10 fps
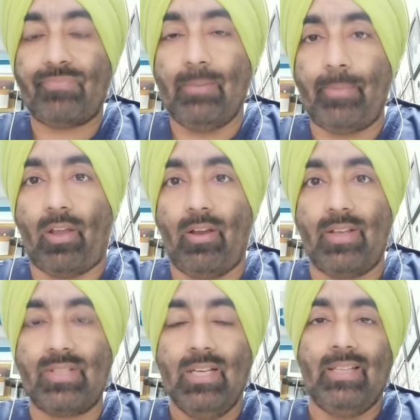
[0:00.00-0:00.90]

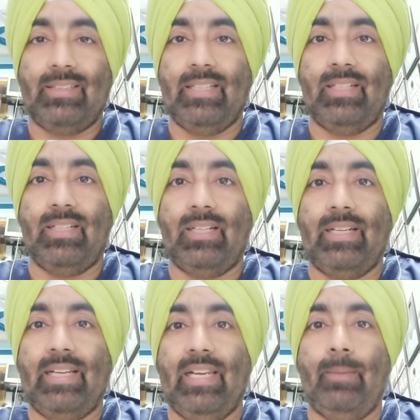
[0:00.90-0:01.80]
because of the
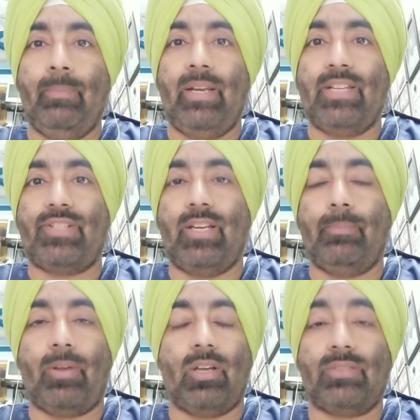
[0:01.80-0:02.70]

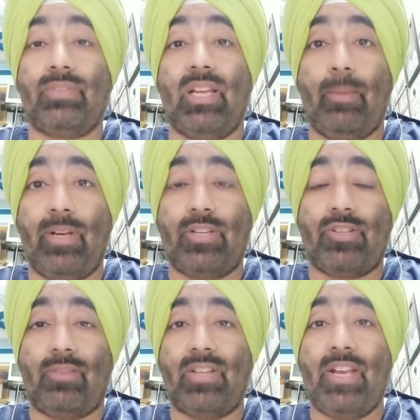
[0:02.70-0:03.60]
elimination
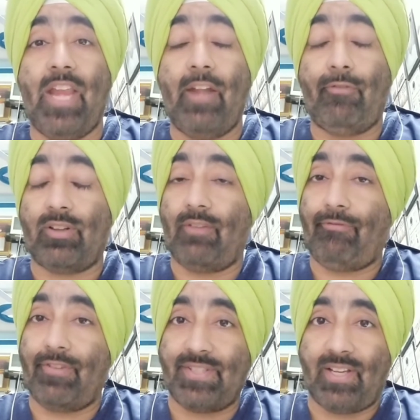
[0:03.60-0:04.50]
of the need for the
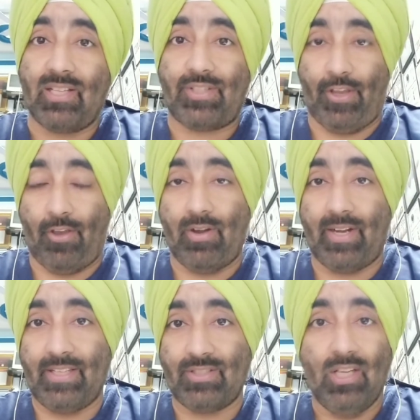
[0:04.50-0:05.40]
physical
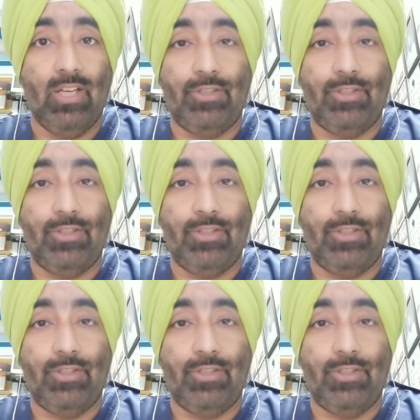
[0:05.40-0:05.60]
securities.